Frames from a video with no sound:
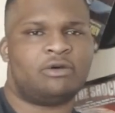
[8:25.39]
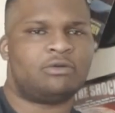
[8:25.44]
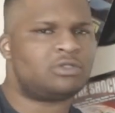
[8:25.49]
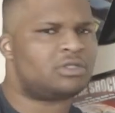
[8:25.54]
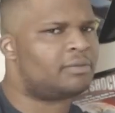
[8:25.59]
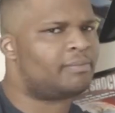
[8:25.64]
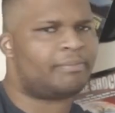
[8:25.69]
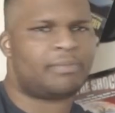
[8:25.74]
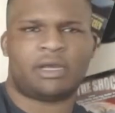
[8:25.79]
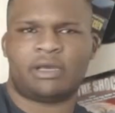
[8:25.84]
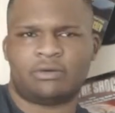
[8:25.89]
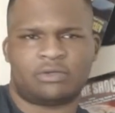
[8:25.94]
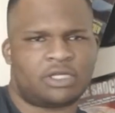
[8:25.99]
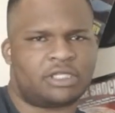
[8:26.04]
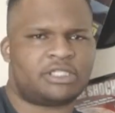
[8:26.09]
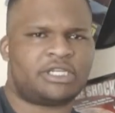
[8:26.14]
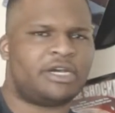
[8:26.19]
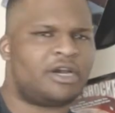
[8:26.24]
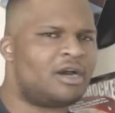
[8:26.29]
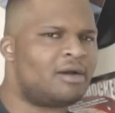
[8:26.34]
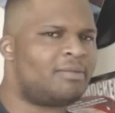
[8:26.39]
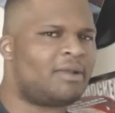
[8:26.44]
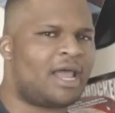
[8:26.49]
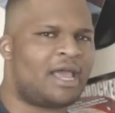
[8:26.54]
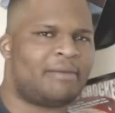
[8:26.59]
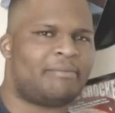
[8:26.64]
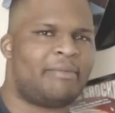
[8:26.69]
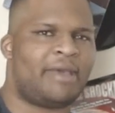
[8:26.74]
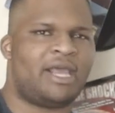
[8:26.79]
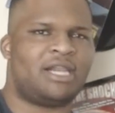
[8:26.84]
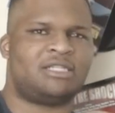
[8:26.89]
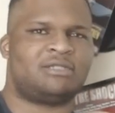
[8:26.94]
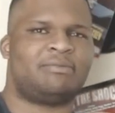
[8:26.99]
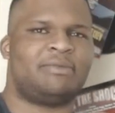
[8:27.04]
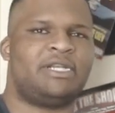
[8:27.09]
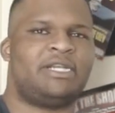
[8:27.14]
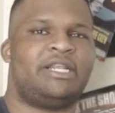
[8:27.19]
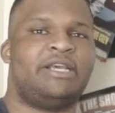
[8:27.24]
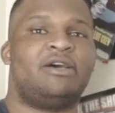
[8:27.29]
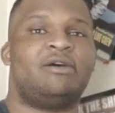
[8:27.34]
It was a it was a terrible like
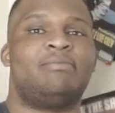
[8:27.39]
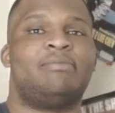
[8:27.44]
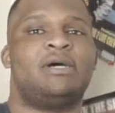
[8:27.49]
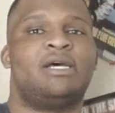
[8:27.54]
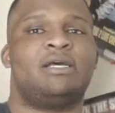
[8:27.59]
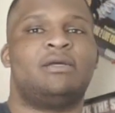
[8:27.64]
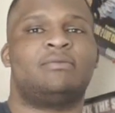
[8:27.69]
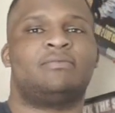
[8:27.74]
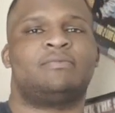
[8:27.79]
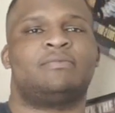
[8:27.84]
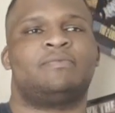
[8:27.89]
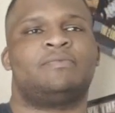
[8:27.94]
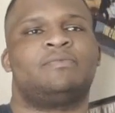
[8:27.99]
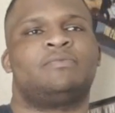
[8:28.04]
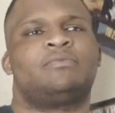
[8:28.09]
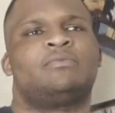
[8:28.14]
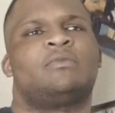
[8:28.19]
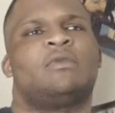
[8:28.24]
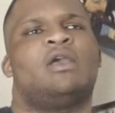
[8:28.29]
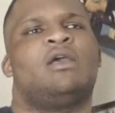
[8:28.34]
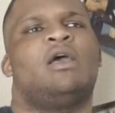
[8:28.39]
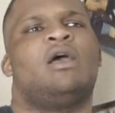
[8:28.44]
management deal. What made you do that?